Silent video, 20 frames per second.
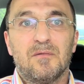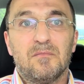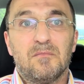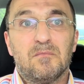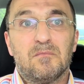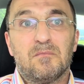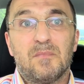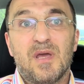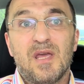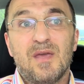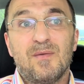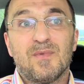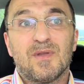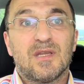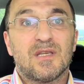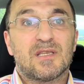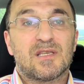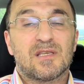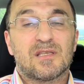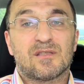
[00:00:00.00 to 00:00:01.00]
maybe
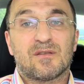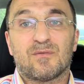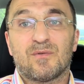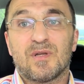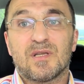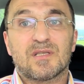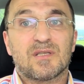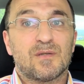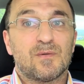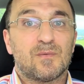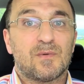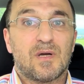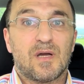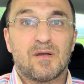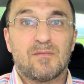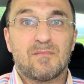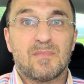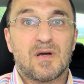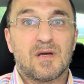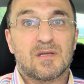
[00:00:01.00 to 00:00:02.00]
this is the reason why
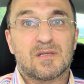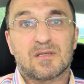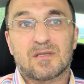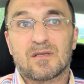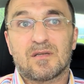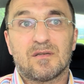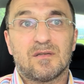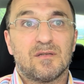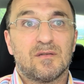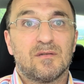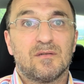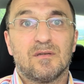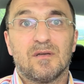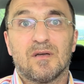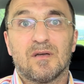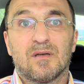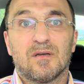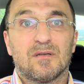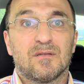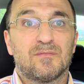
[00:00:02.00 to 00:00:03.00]
Musk
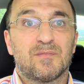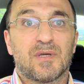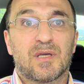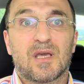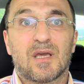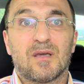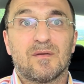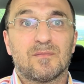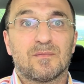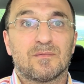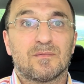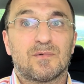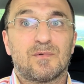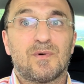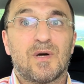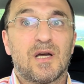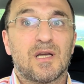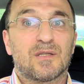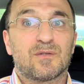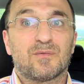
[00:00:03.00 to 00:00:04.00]
became
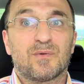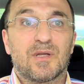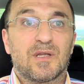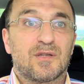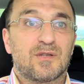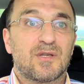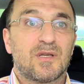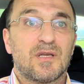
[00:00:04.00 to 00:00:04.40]
quite rich.